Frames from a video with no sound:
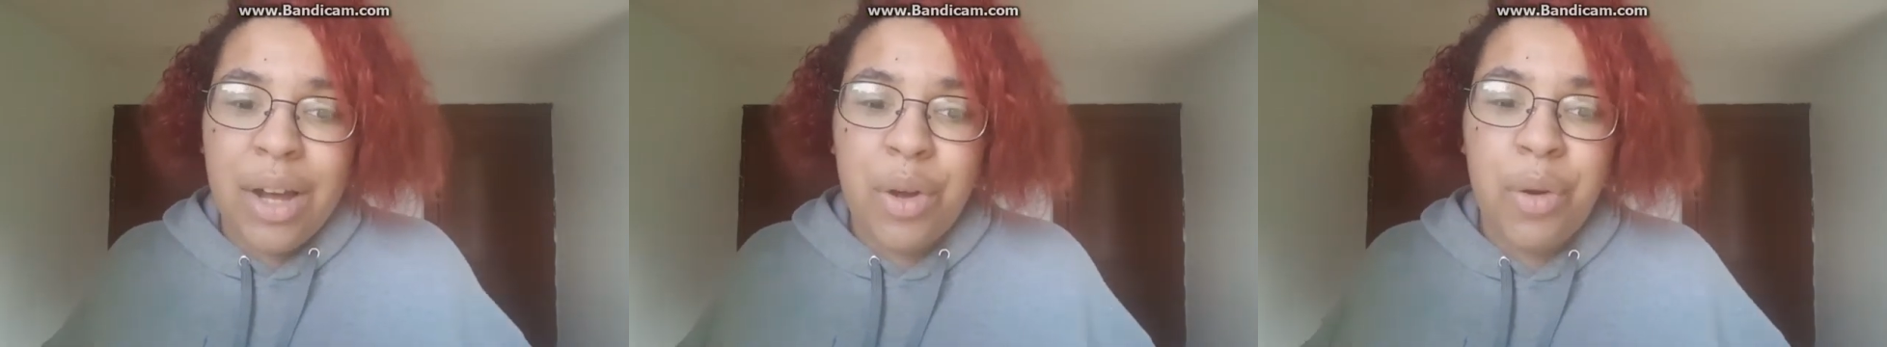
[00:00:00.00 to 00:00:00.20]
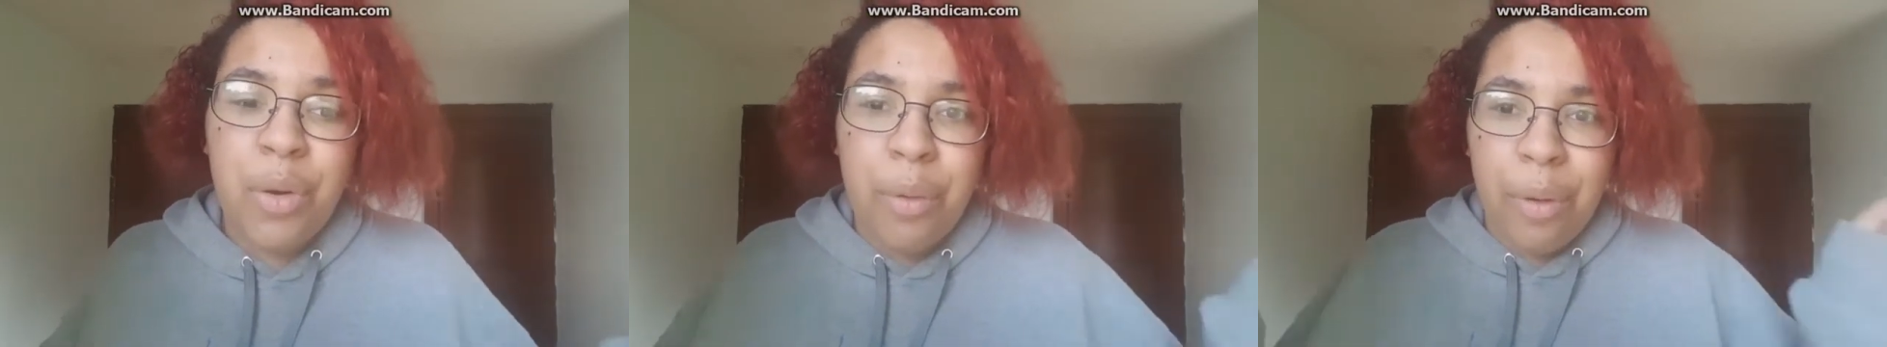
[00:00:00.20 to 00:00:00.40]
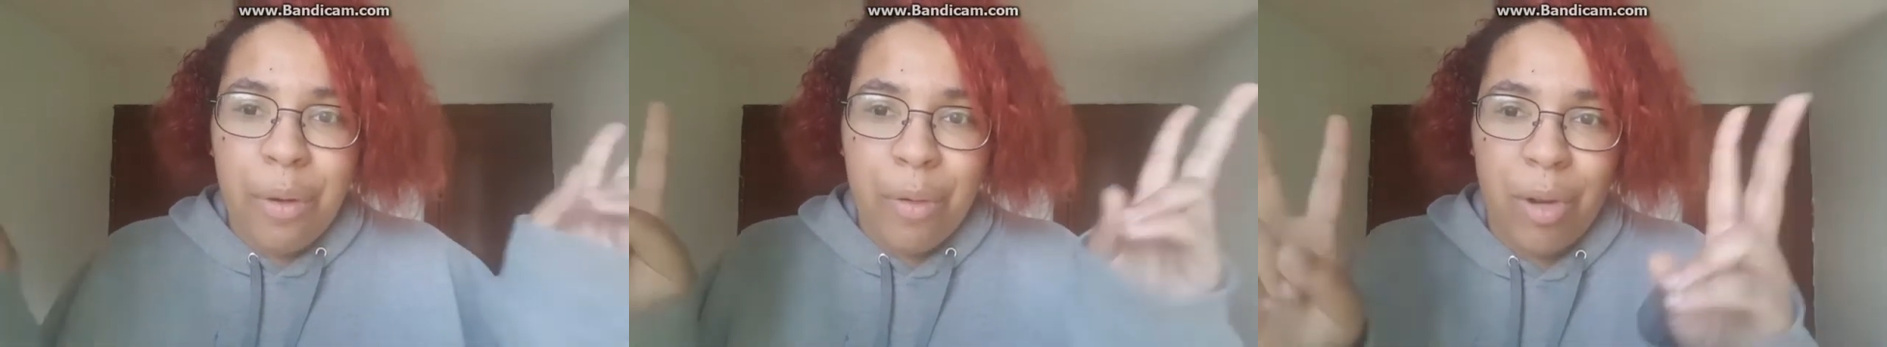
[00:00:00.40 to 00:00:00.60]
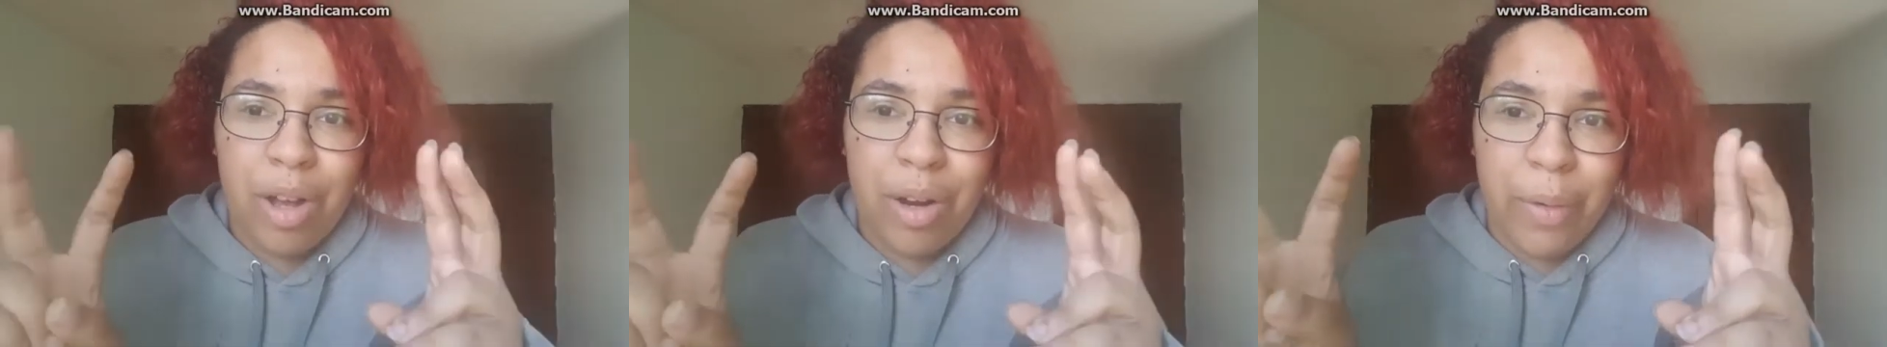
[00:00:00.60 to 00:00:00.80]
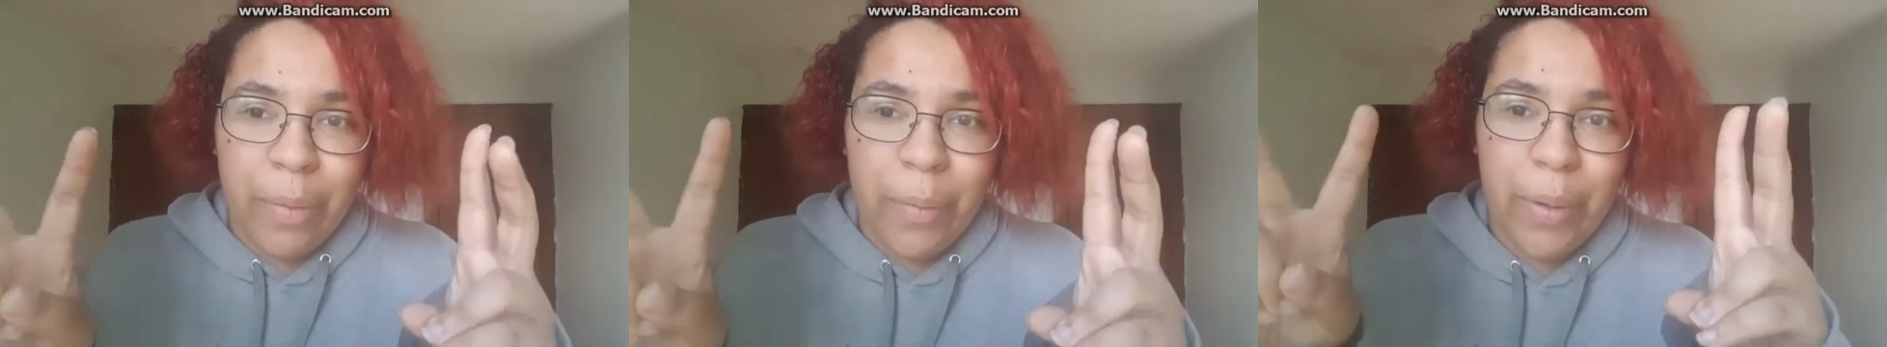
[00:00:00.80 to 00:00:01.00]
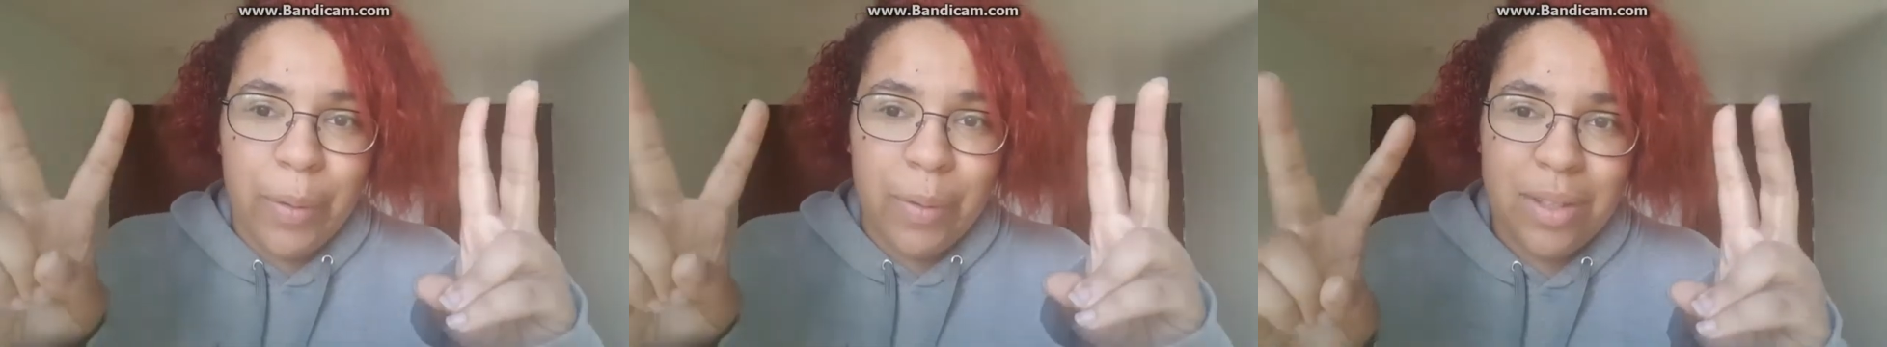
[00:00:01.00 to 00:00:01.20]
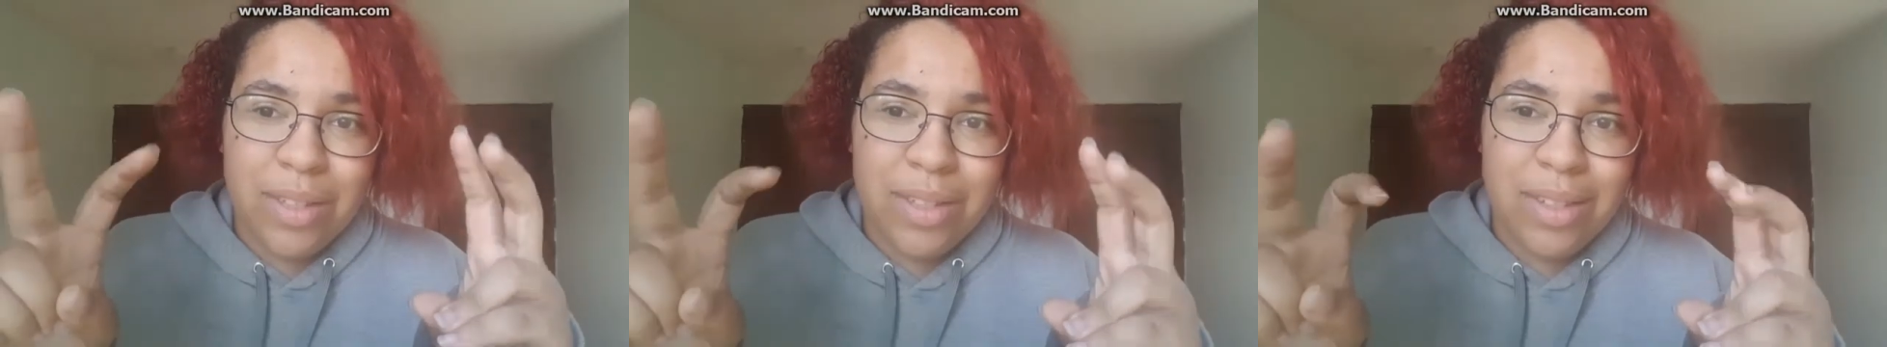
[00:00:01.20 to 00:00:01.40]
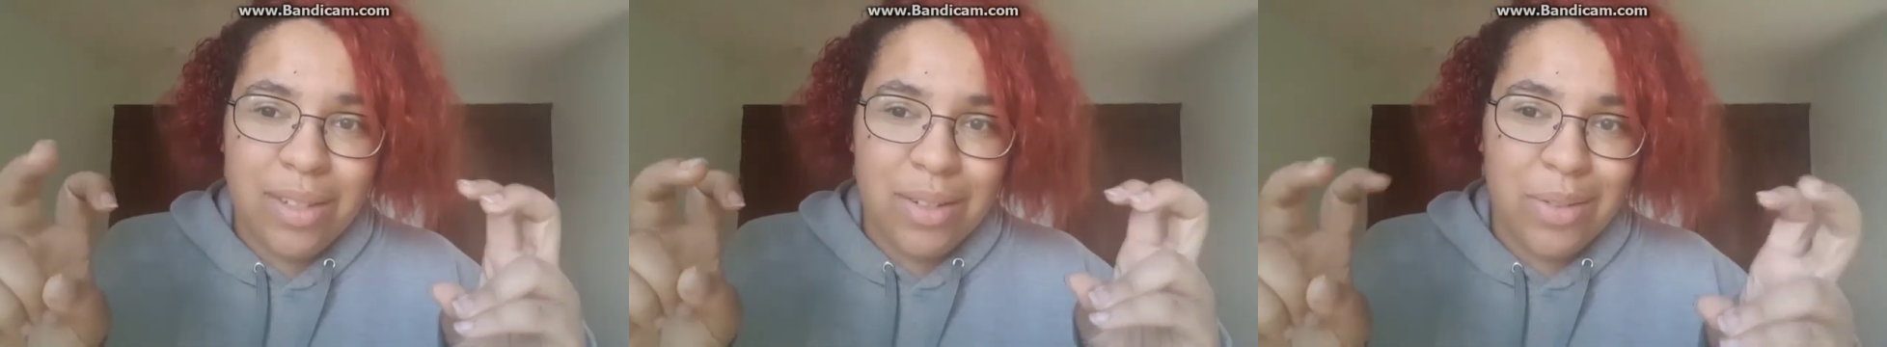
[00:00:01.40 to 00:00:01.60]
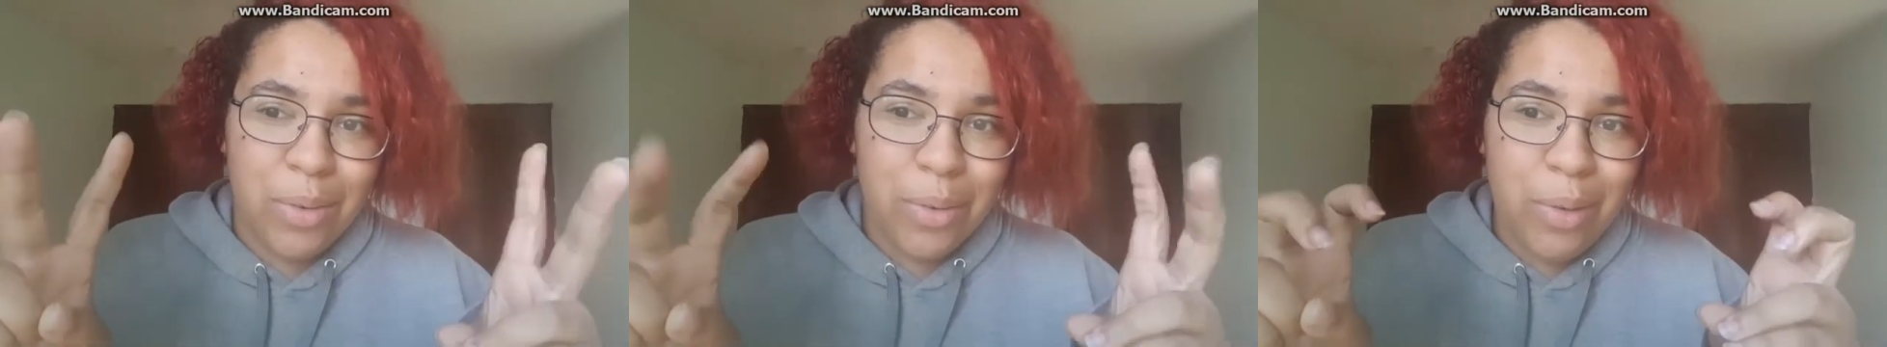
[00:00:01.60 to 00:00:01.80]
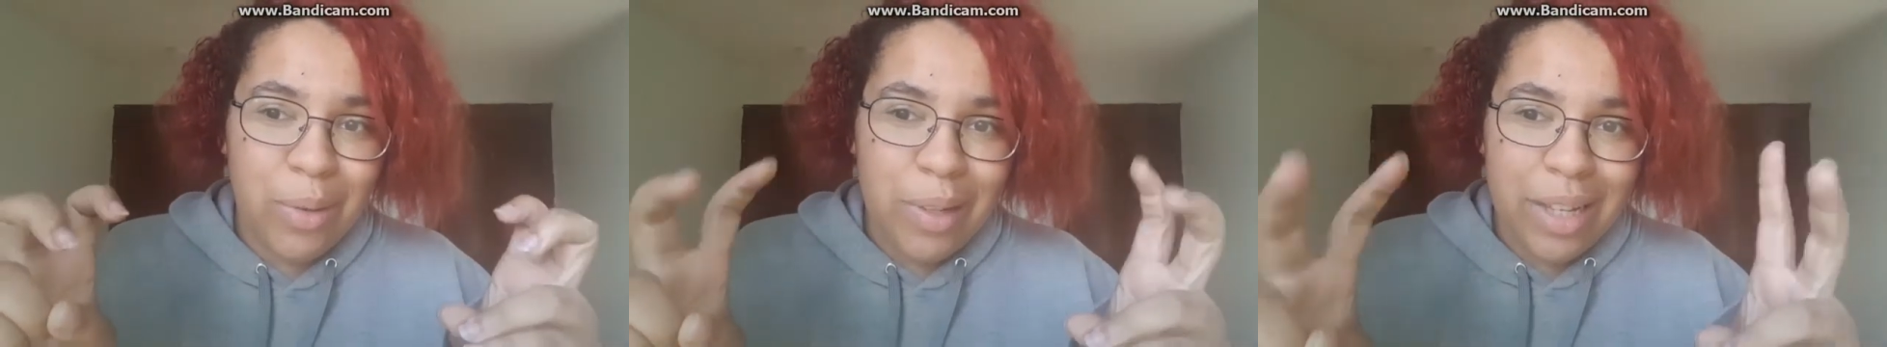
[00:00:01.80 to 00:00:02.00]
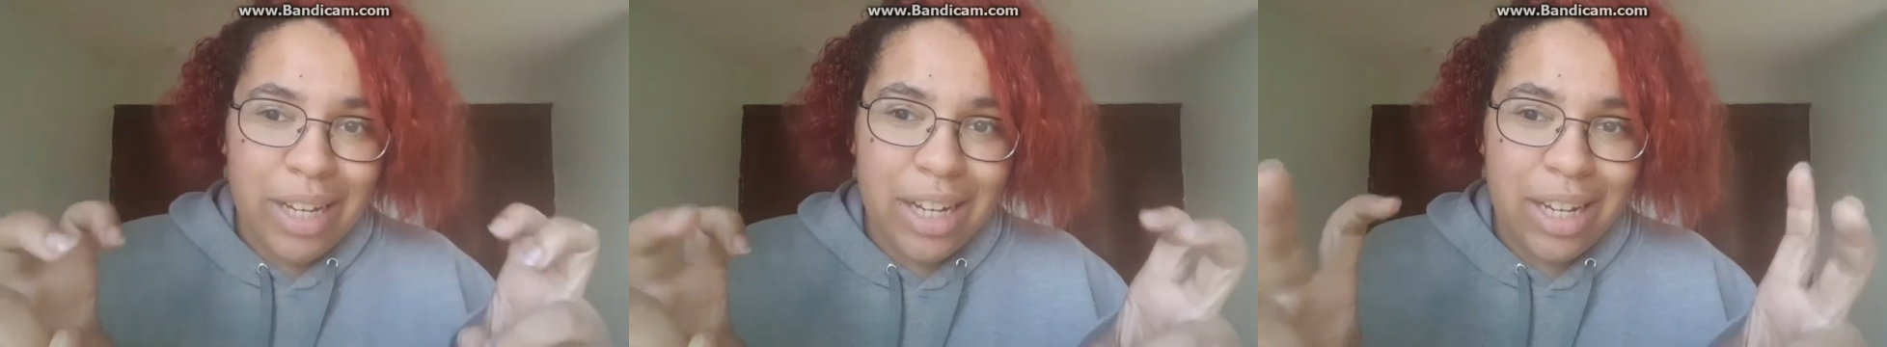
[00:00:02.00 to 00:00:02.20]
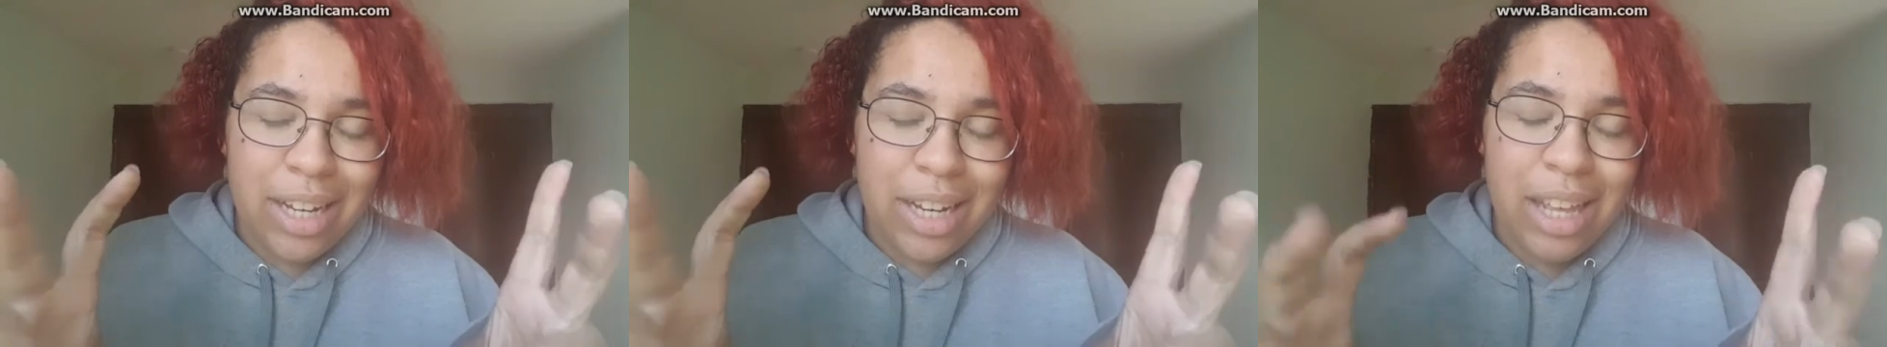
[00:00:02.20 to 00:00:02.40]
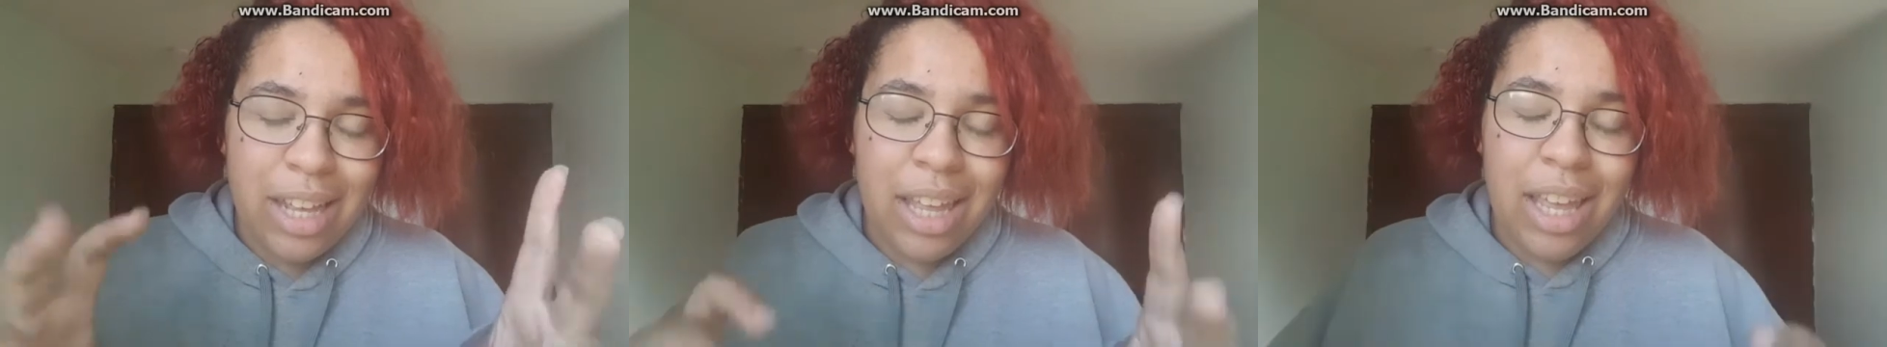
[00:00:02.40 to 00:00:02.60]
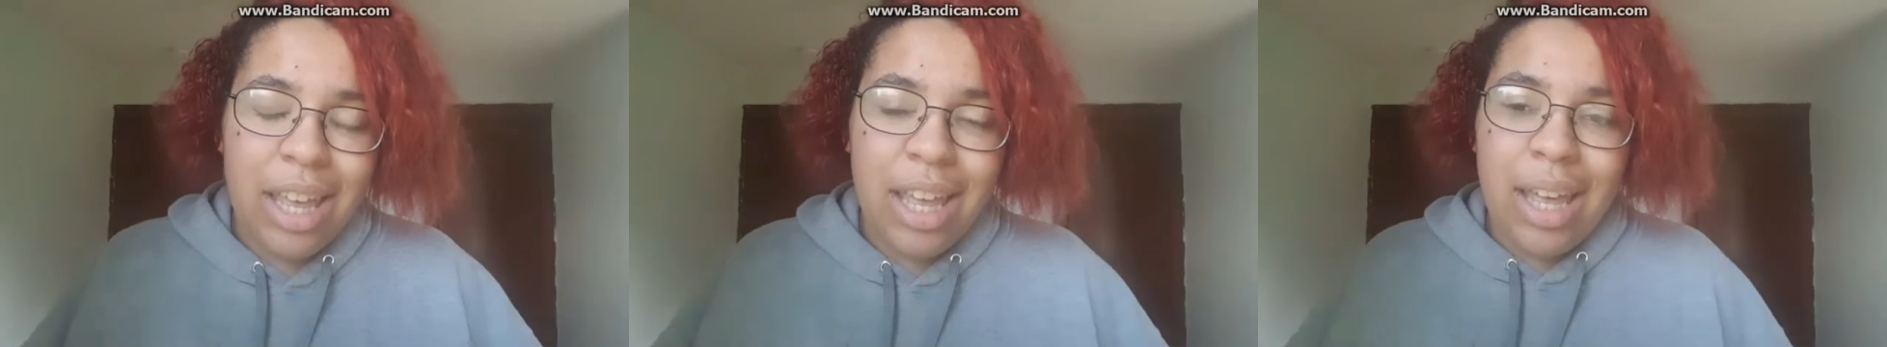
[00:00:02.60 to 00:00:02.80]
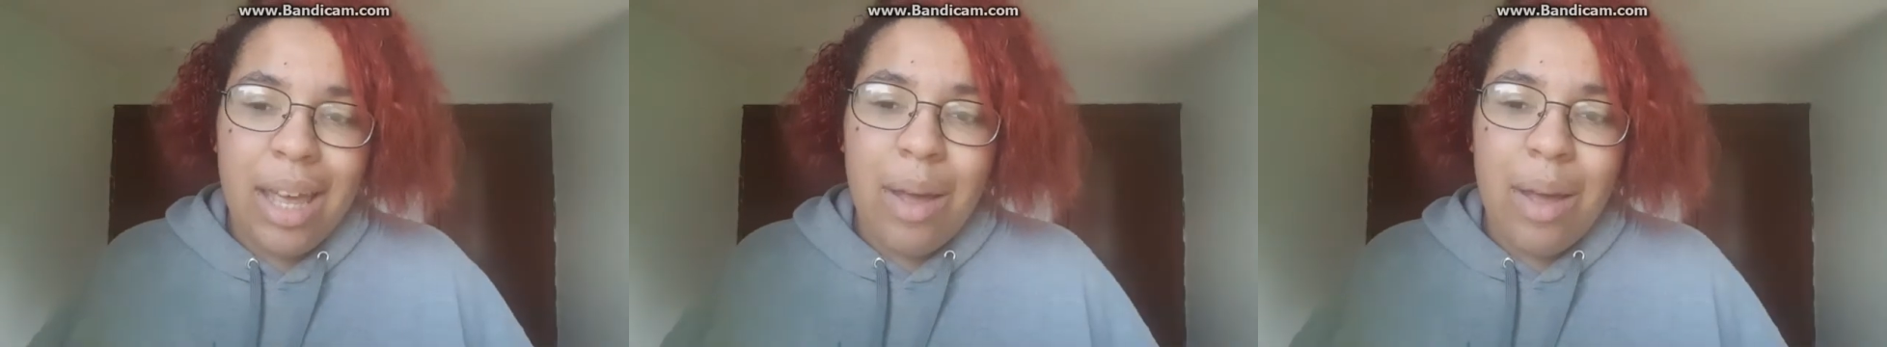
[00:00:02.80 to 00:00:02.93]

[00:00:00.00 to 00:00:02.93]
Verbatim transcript: quote unquote stolen,